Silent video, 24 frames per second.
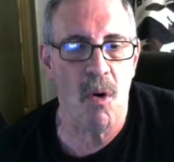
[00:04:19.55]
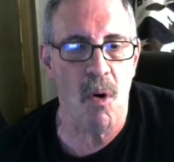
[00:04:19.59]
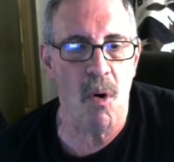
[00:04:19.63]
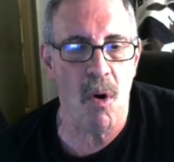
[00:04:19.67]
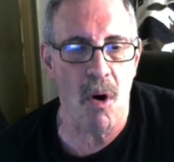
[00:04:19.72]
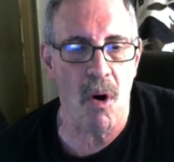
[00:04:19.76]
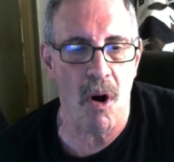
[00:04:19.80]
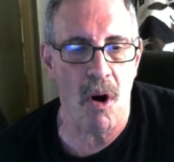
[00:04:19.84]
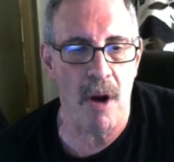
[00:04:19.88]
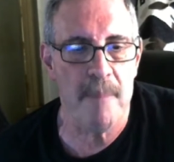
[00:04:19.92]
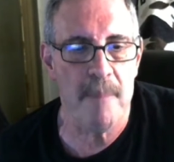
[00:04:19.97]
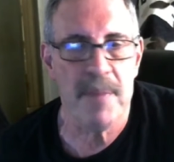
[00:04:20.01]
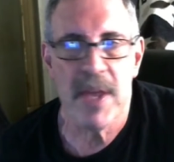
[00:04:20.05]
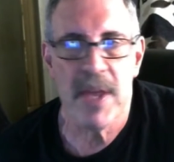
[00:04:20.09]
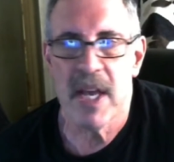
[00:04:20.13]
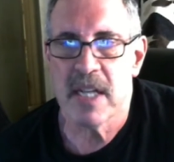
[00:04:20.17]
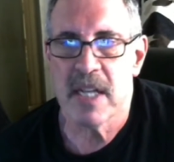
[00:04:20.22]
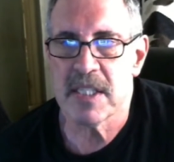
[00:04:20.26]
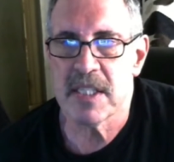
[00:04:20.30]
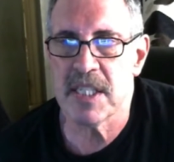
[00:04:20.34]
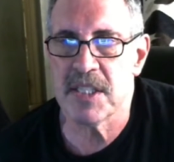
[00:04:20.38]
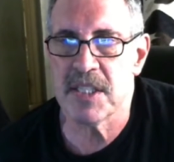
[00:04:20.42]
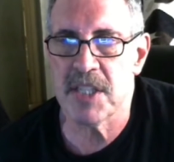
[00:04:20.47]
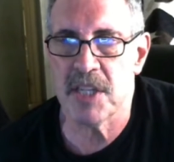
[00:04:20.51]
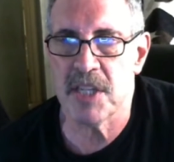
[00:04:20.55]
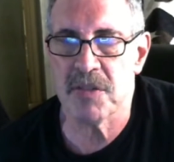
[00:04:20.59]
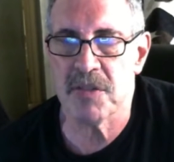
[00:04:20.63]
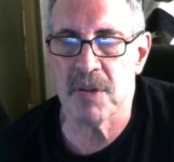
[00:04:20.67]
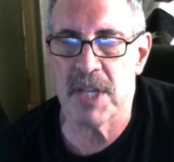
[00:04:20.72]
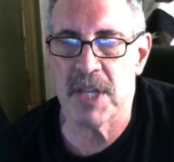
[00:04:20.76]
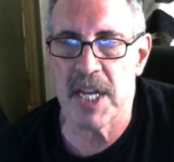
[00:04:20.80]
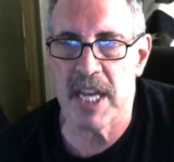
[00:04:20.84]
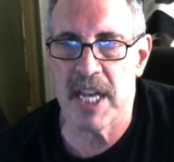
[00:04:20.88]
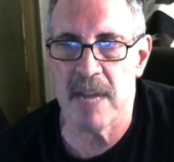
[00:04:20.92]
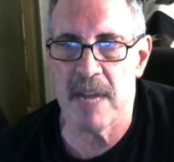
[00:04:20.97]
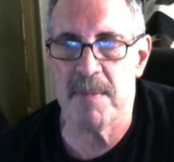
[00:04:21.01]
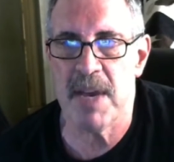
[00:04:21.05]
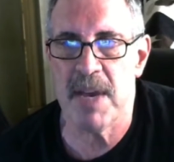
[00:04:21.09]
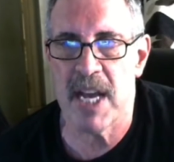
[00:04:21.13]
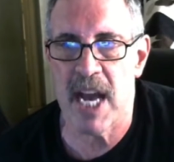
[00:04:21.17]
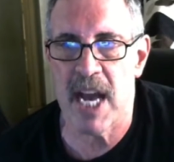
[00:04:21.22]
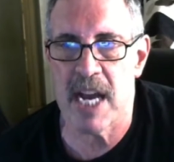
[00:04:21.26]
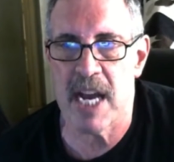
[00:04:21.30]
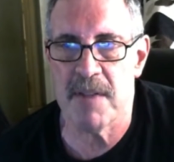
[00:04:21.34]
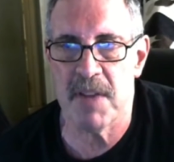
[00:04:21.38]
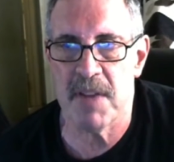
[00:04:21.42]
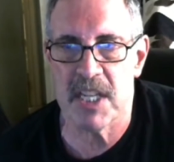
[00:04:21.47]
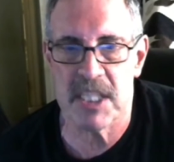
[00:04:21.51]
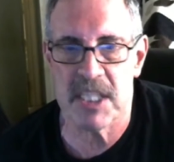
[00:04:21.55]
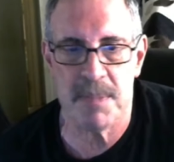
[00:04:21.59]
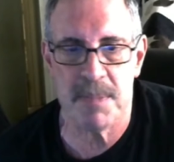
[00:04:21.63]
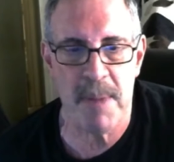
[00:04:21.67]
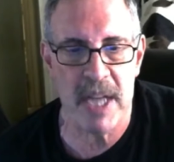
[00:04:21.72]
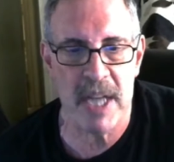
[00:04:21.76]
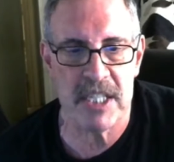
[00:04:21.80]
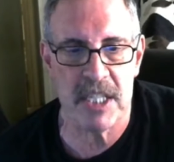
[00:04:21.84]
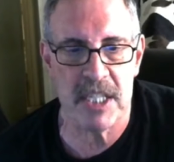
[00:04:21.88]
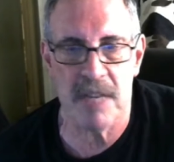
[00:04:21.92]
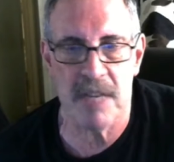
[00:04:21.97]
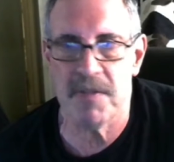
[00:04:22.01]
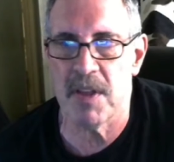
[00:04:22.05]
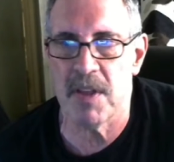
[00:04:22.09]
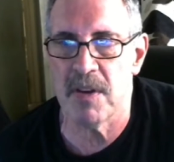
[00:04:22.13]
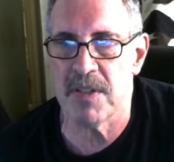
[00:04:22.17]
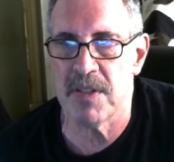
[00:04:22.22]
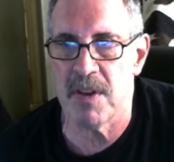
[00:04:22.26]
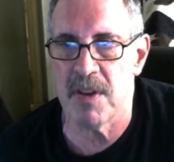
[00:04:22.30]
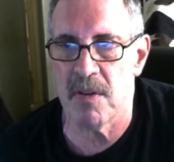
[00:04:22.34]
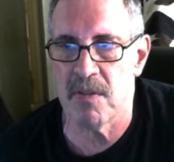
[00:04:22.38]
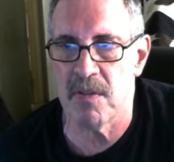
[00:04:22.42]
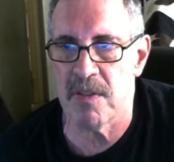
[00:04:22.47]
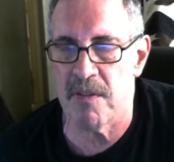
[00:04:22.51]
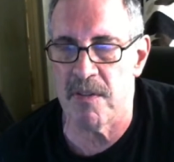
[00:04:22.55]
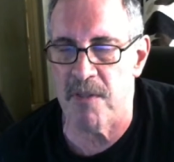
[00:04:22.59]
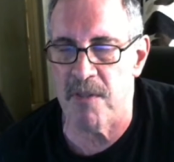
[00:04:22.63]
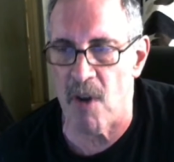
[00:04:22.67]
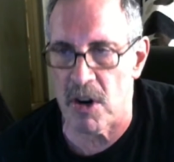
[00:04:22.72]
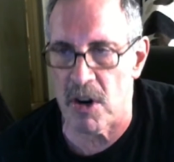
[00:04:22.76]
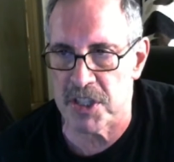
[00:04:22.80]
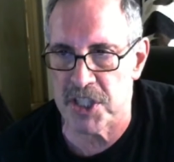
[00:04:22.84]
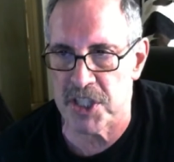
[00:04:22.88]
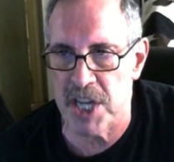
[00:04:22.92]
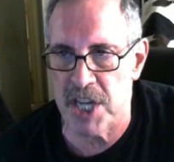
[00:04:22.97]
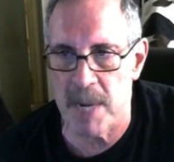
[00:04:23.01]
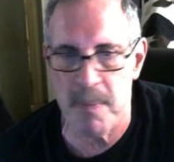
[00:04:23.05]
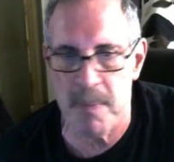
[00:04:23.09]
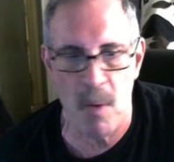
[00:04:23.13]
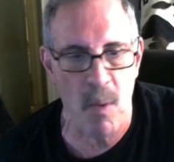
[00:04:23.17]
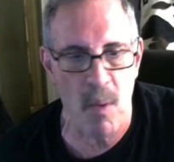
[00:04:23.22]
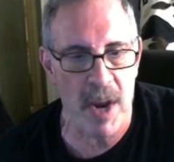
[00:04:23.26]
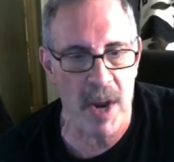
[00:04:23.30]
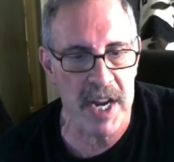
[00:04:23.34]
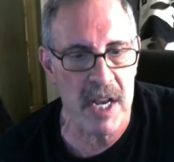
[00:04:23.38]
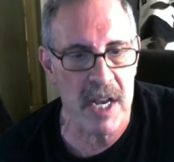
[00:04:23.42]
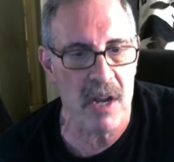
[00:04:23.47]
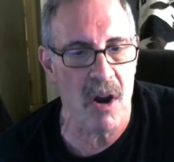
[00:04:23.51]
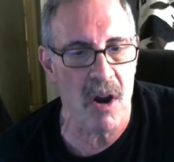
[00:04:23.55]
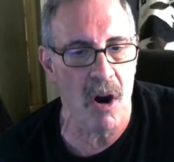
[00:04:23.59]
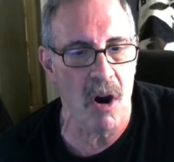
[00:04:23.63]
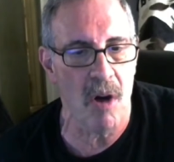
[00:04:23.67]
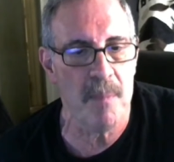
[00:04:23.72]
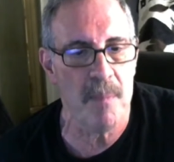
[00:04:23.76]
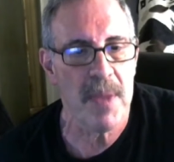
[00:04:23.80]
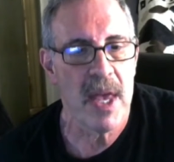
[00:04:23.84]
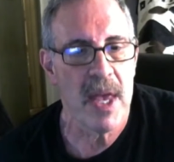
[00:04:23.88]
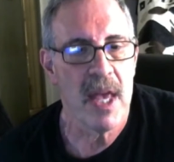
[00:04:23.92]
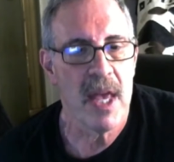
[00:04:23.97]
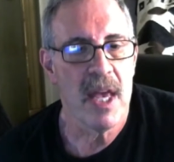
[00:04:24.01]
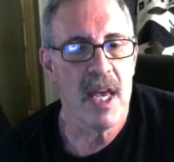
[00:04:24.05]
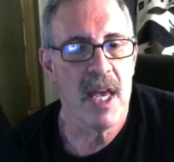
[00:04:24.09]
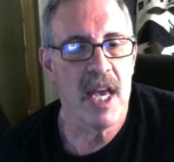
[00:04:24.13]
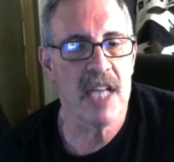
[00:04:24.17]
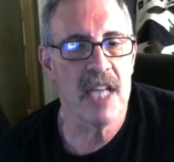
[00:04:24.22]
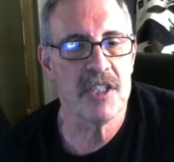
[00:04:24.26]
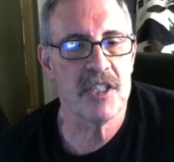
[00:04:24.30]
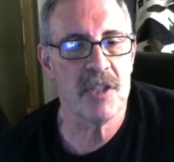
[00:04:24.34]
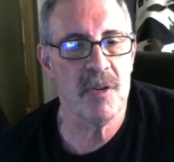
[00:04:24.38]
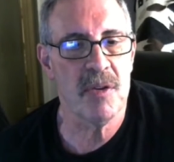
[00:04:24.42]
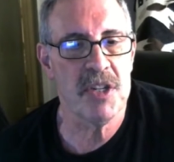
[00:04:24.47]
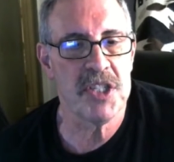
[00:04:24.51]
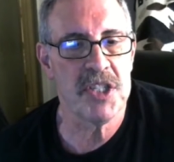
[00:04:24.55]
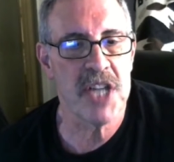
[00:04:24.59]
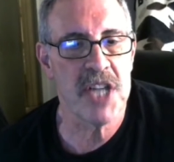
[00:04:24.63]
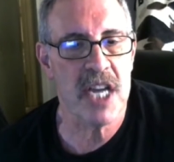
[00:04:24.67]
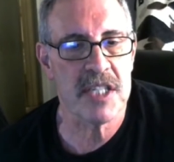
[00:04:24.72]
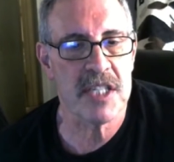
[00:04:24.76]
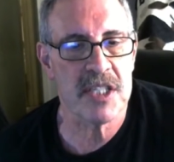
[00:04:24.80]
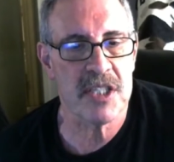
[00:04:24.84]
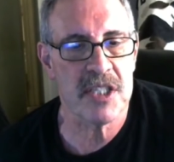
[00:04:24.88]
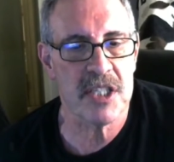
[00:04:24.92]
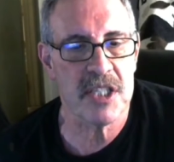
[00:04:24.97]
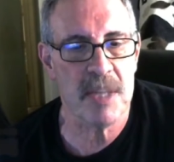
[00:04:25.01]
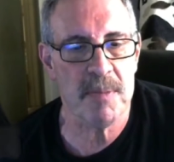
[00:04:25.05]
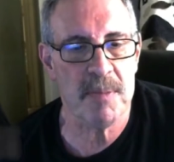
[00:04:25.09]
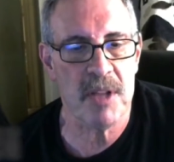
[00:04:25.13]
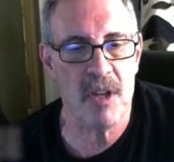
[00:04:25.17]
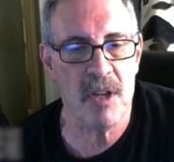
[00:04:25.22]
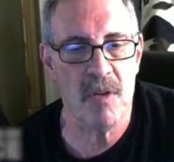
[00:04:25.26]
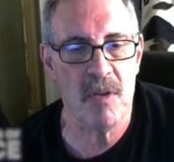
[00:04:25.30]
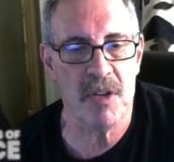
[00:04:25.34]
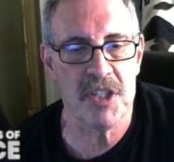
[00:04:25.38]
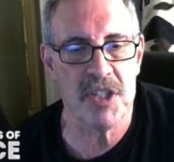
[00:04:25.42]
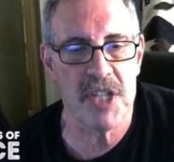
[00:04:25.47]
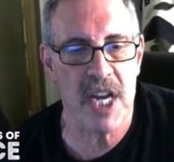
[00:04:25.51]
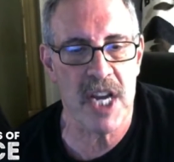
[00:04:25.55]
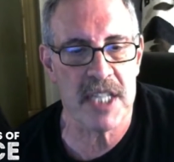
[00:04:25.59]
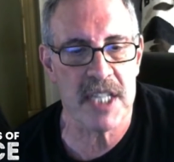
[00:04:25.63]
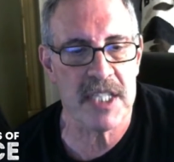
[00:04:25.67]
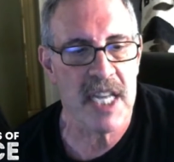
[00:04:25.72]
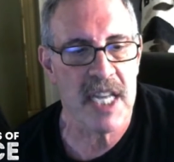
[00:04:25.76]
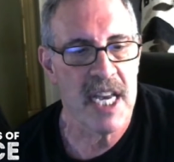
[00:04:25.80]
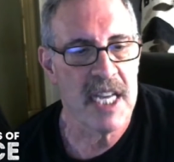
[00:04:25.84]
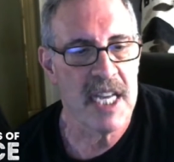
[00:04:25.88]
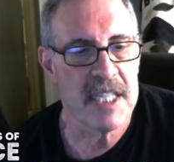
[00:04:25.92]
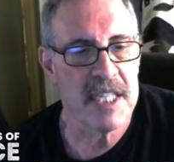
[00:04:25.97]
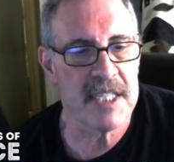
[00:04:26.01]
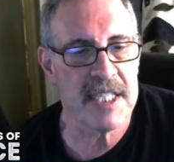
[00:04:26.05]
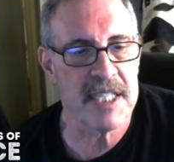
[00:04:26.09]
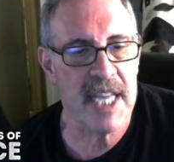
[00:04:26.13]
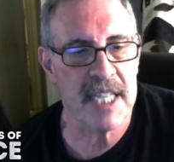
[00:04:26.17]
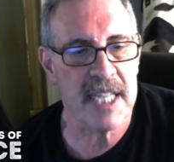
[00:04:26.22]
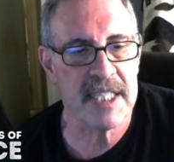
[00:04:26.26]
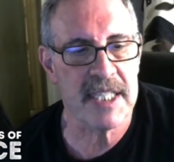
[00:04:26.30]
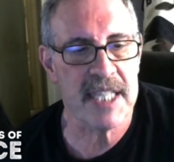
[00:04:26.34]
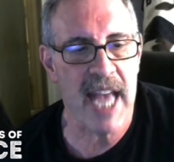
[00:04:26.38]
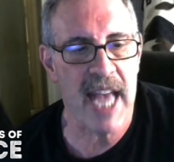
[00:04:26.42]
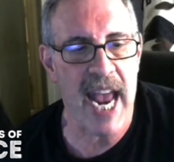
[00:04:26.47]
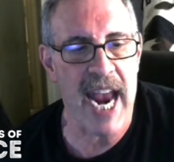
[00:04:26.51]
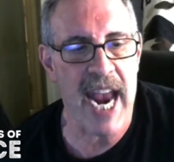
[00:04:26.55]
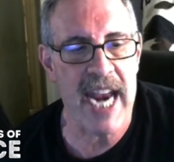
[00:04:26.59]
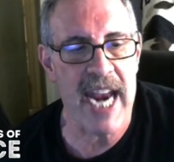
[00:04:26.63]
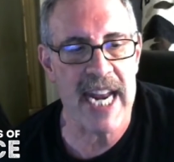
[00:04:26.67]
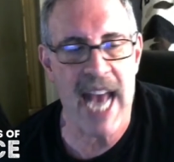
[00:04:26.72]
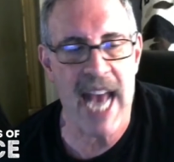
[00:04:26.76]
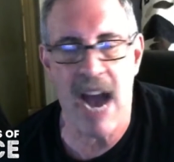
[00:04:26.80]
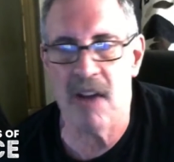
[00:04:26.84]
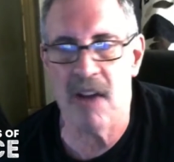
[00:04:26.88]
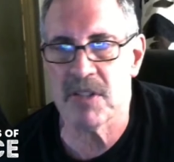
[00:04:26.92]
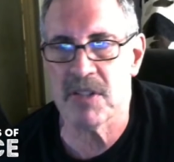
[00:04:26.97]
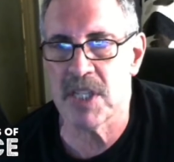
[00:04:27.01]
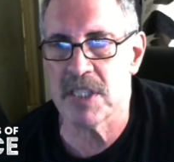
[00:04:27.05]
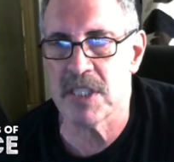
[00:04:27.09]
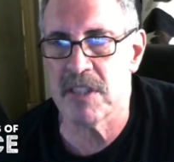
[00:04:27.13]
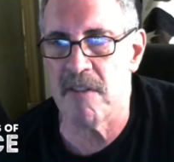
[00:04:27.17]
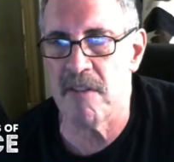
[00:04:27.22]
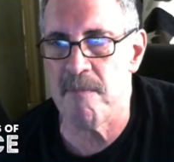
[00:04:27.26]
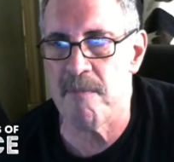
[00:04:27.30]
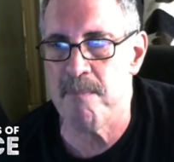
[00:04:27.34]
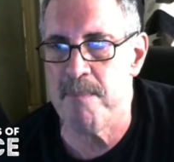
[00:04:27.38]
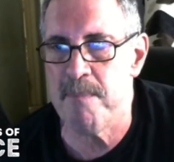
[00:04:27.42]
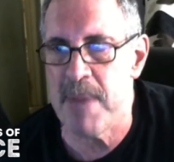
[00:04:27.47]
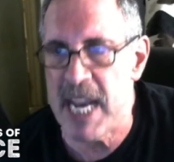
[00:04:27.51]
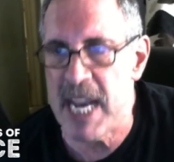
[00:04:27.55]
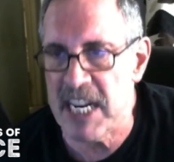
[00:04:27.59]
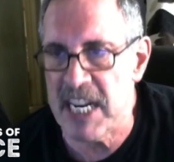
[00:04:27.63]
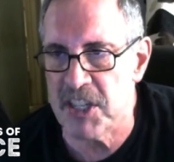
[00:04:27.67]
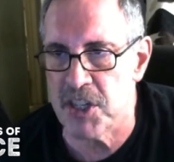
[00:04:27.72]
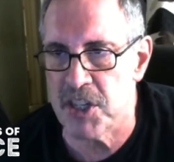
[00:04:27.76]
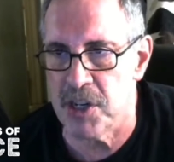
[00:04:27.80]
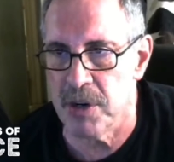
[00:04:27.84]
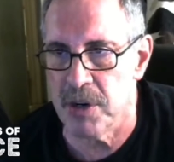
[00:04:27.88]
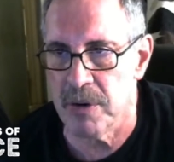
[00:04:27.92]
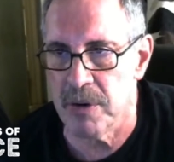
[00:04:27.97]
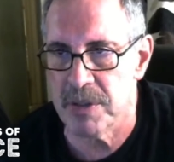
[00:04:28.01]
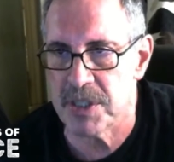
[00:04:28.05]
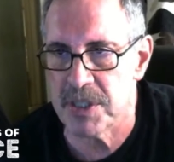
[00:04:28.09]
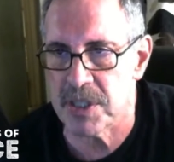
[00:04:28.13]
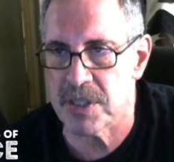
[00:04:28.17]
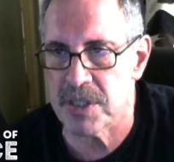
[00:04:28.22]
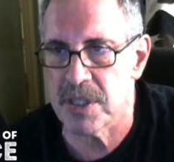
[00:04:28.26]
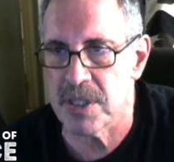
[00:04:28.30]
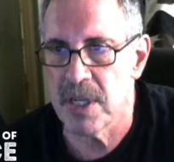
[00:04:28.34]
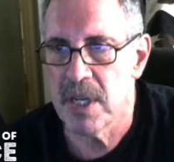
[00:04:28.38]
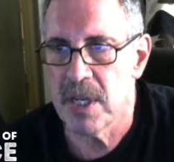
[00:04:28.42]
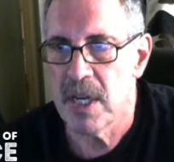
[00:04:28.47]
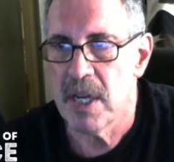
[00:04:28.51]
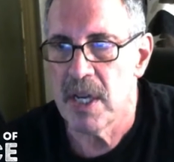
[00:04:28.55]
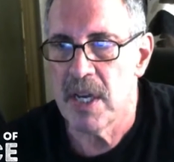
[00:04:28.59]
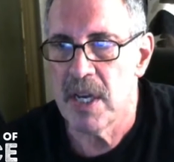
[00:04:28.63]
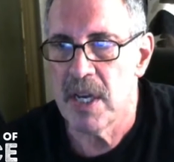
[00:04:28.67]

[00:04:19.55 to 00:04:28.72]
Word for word: or since citrulline can be kind of expensive, the, the, the, far cheaper way to go is to ingest simply to ingest six to eight ounces of beet juice